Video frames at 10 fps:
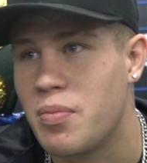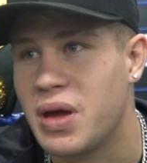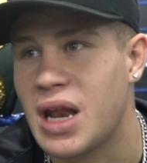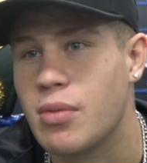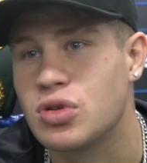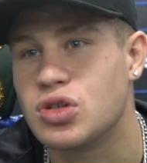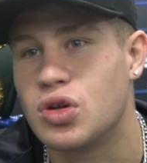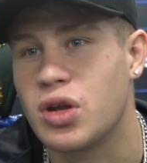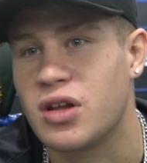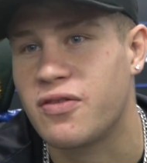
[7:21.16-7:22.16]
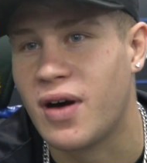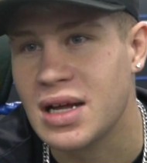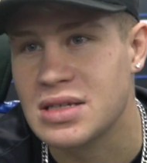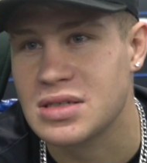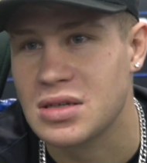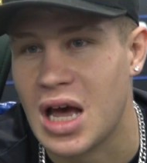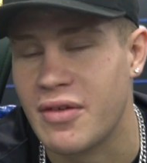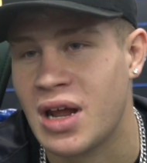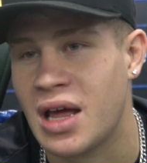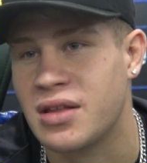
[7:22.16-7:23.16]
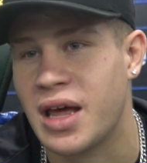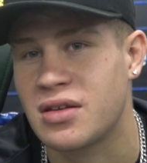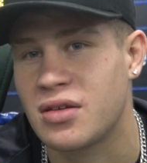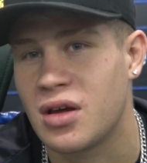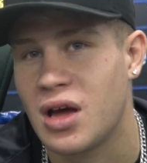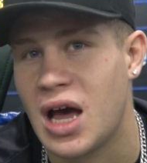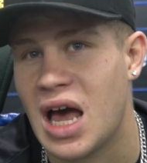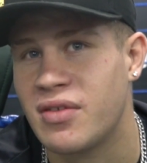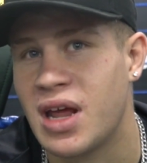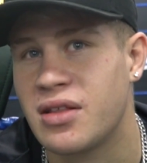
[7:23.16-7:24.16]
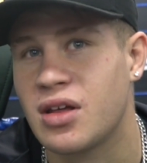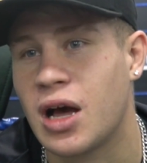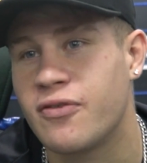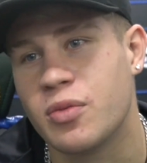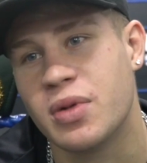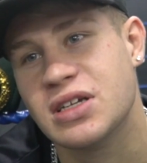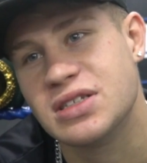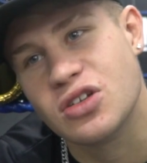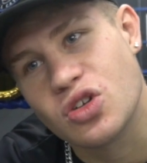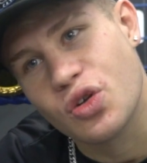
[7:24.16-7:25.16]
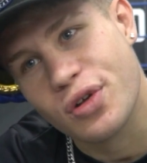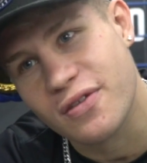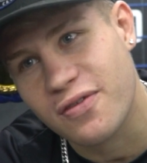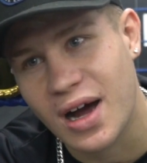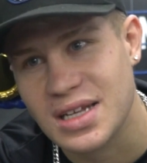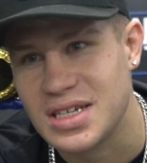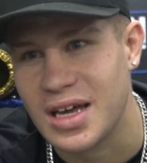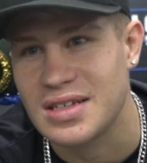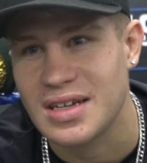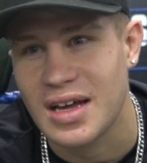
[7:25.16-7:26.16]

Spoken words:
been able to do it in fights. I haven't had the comfortability to do it in fights yet.